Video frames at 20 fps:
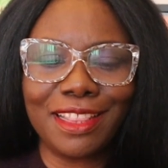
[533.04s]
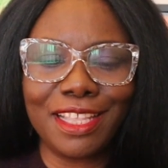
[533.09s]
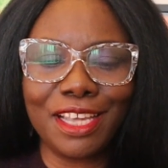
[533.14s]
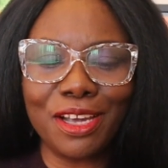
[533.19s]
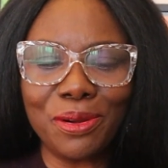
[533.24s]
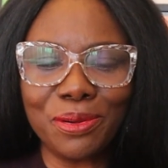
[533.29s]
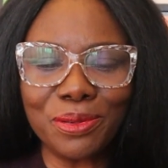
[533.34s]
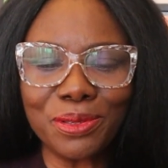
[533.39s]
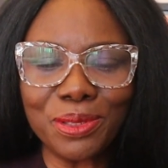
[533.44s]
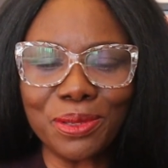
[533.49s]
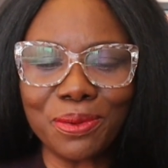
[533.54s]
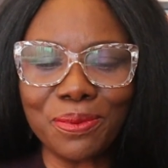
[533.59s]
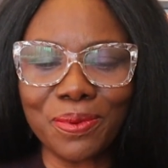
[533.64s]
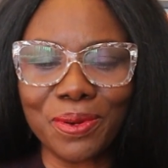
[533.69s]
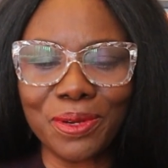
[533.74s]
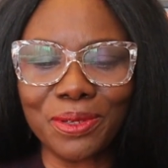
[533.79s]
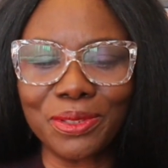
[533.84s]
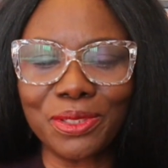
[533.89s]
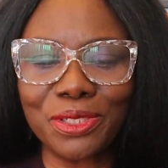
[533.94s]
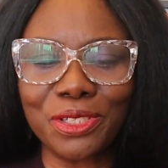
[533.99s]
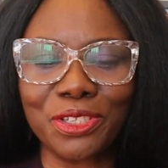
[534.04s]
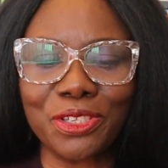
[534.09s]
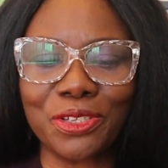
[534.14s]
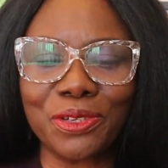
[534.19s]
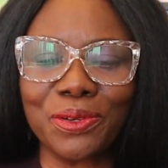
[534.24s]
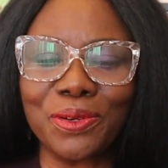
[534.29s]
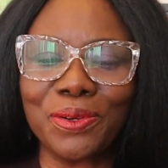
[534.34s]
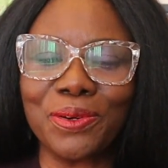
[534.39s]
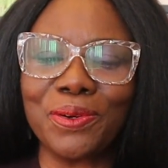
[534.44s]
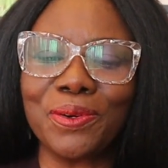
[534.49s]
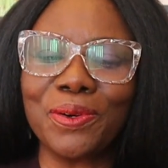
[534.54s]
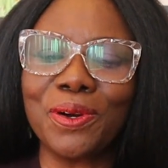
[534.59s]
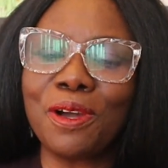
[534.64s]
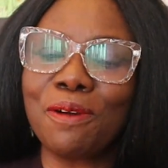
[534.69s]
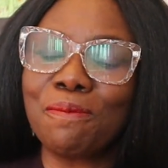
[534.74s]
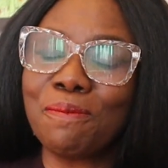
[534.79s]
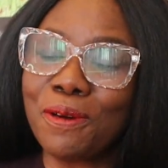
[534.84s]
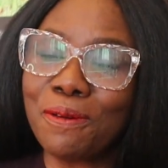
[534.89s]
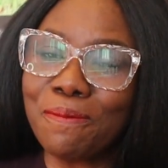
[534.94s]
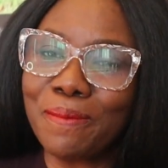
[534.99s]
they also want your
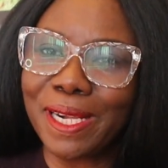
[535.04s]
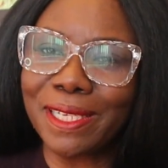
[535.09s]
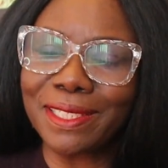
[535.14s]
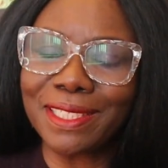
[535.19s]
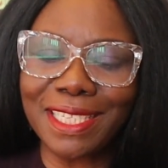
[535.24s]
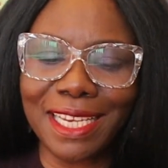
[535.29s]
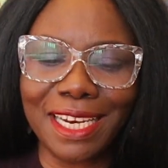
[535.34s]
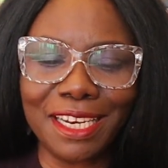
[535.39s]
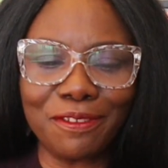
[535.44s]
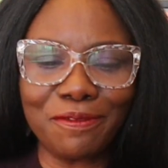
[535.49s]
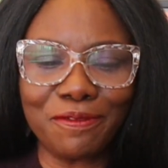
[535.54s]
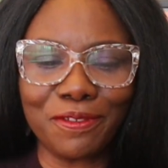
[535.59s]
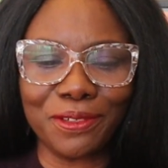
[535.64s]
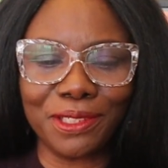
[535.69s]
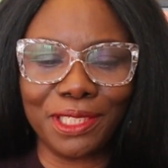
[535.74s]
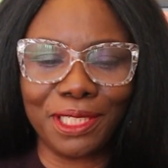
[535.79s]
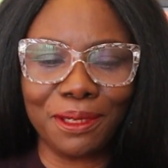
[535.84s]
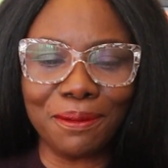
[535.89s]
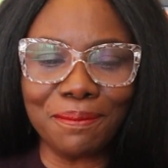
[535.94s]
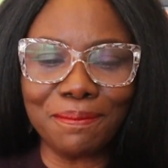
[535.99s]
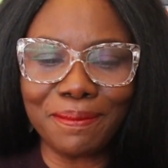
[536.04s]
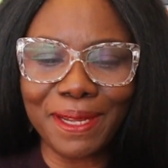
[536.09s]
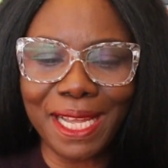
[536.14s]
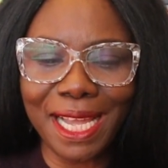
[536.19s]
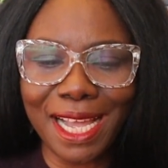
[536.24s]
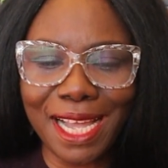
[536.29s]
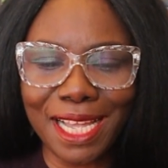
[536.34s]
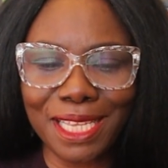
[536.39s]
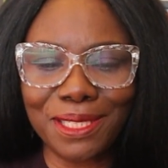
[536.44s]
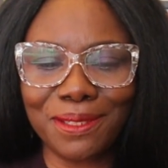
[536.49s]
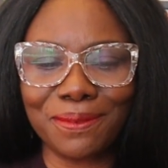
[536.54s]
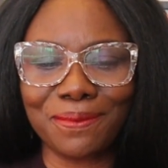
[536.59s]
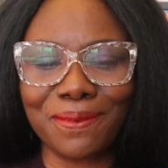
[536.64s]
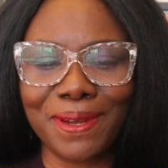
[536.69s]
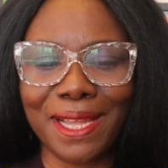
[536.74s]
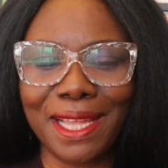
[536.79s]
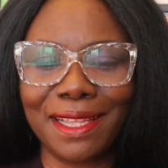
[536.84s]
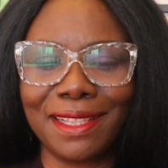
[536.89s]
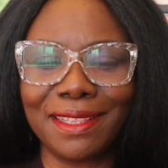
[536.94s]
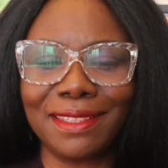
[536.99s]
mobile telephone number as
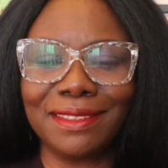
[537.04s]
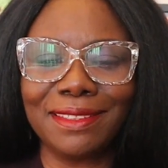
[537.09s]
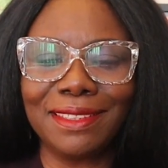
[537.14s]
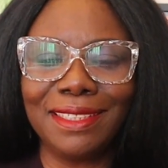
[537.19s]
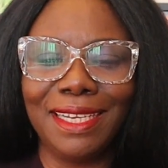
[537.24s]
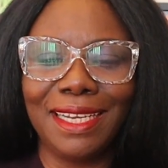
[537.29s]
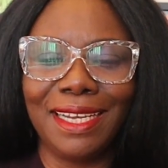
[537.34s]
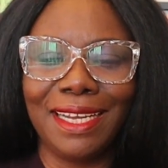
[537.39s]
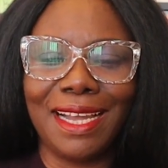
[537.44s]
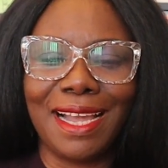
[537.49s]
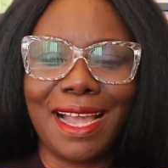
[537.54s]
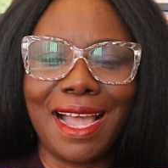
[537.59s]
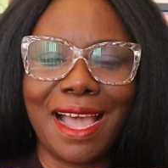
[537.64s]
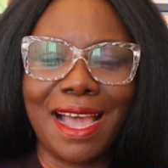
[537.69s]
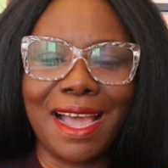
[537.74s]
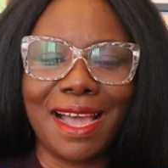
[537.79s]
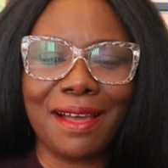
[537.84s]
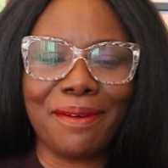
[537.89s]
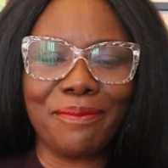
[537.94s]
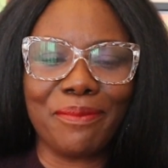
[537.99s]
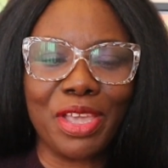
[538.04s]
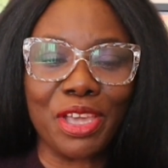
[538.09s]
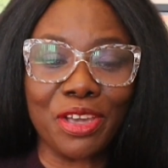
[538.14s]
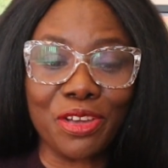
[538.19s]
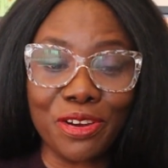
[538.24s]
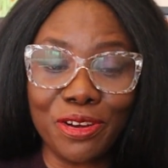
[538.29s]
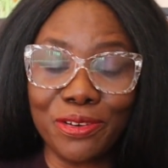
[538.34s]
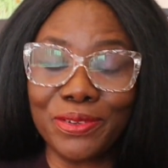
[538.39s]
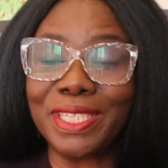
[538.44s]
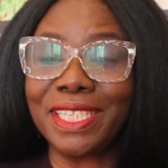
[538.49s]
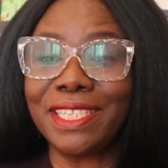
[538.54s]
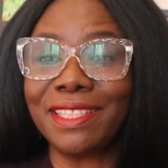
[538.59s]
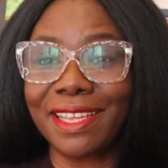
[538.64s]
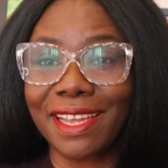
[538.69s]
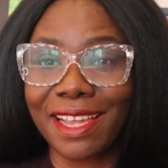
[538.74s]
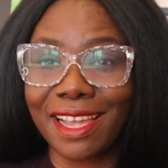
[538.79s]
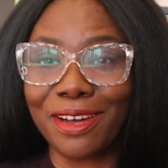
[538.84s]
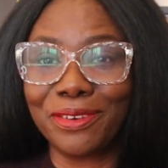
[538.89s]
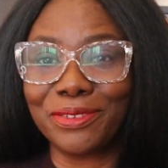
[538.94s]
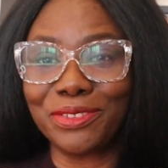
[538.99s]
well. Including
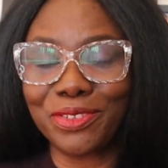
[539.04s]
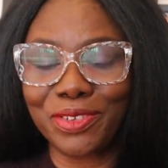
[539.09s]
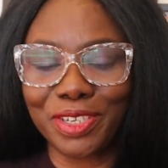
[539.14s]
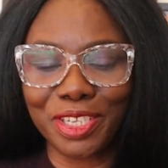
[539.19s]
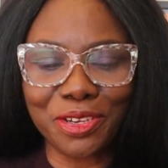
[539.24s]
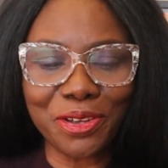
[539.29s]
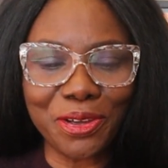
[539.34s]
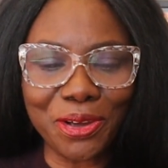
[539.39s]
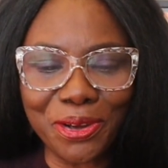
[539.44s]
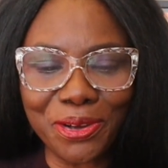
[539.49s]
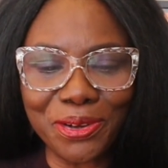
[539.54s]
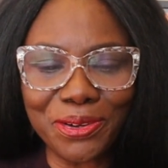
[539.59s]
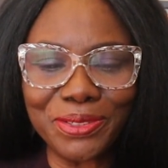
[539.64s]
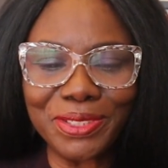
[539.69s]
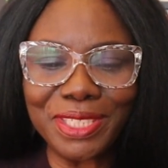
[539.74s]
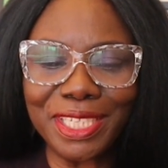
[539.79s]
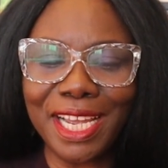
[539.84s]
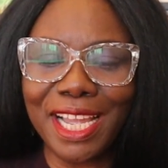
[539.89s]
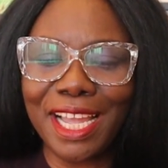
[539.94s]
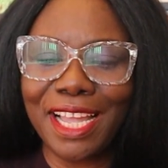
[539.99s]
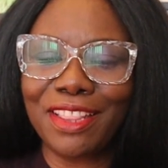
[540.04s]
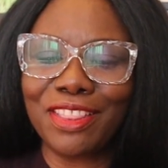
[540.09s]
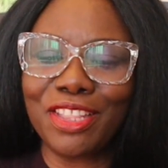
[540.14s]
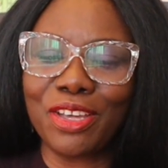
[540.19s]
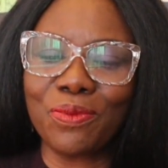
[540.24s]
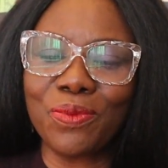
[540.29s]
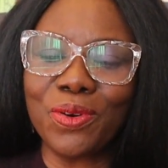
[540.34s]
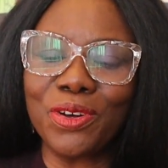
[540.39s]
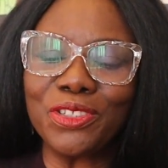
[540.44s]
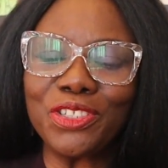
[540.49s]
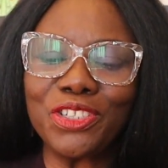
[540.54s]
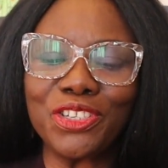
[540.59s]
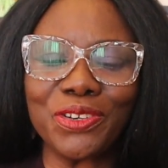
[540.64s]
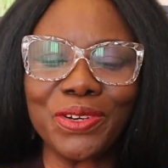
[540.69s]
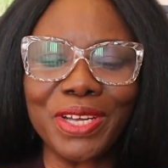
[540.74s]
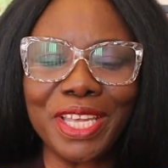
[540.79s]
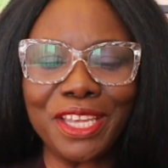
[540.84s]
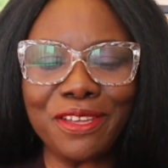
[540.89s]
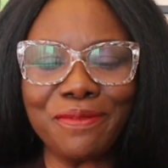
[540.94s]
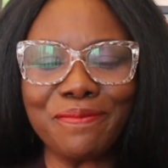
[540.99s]
the country code. They want
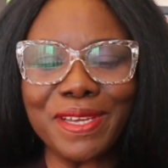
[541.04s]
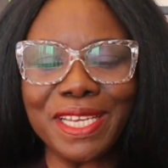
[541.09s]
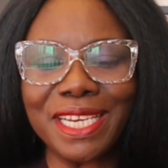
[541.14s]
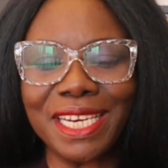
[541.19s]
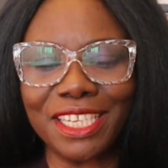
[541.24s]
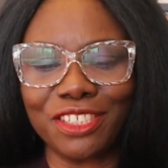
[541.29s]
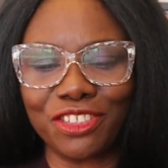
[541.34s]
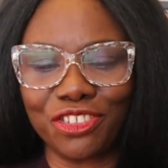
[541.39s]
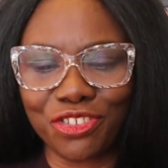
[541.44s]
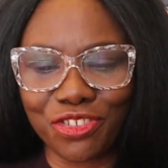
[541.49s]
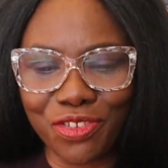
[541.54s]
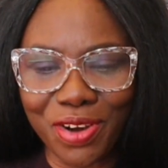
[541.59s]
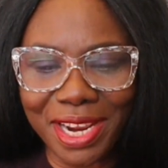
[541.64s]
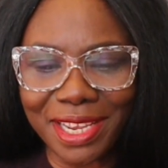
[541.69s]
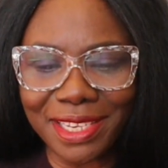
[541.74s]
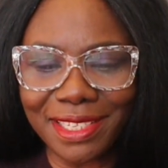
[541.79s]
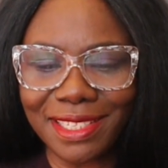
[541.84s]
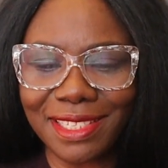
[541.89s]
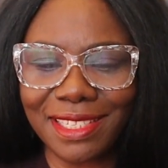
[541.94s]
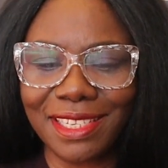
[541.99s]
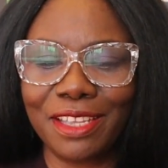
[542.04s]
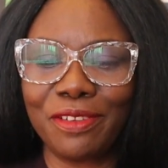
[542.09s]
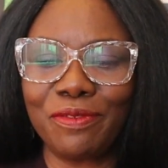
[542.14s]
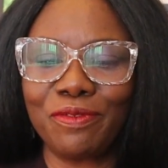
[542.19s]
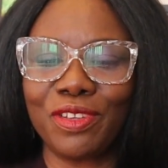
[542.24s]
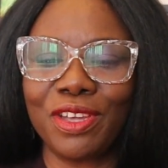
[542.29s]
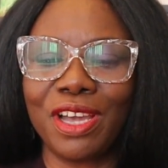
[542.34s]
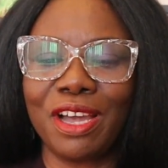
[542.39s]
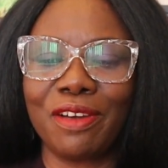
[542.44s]
your email address. If you